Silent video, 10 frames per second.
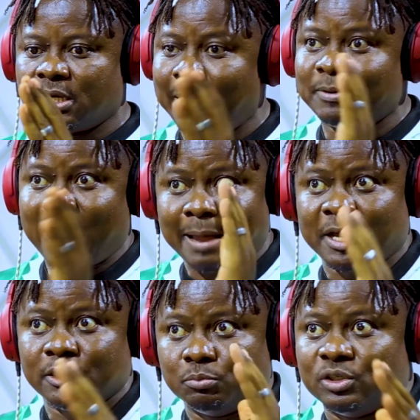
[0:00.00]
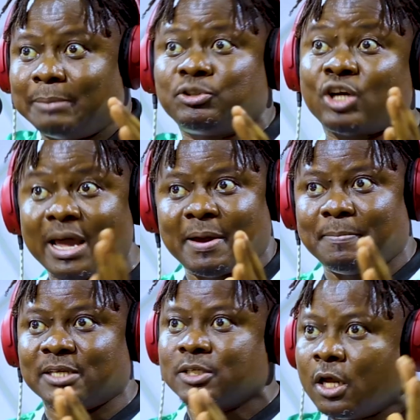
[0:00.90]
I'm not in the mood. I'm trying my
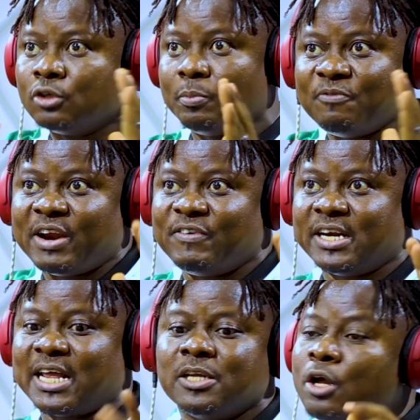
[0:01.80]
best to be very, very nice.